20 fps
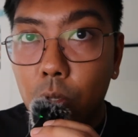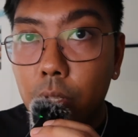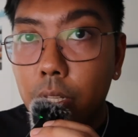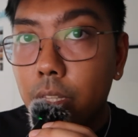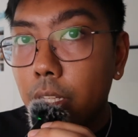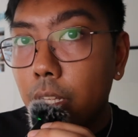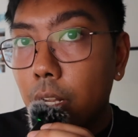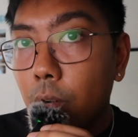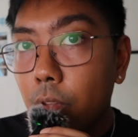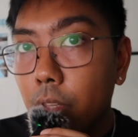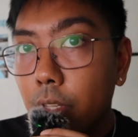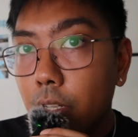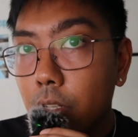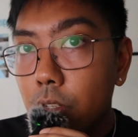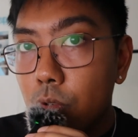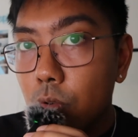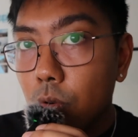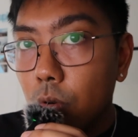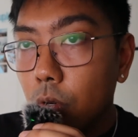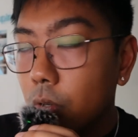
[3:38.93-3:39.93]
The only thing I really
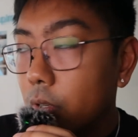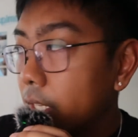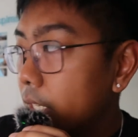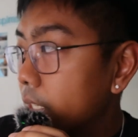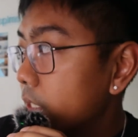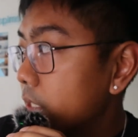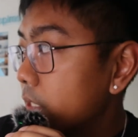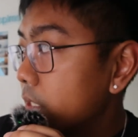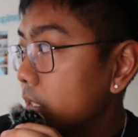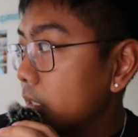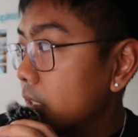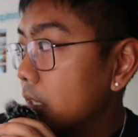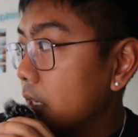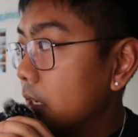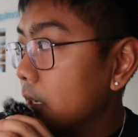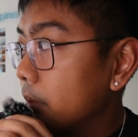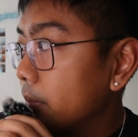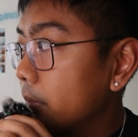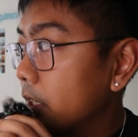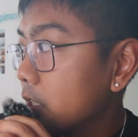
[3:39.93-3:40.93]
control is
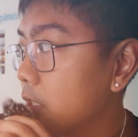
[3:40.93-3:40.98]
the